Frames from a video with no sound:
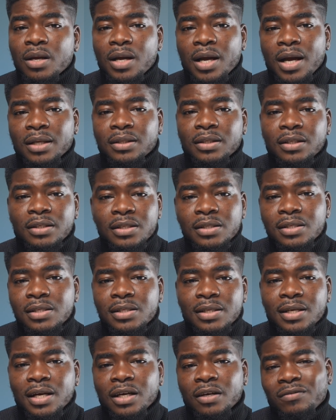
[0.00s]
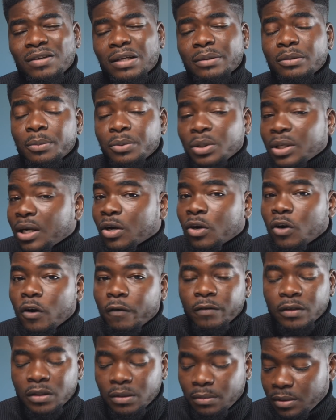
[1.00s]
And this is the kind of laptop you can
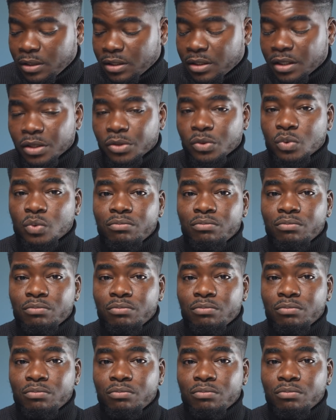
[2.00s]
comfortably take to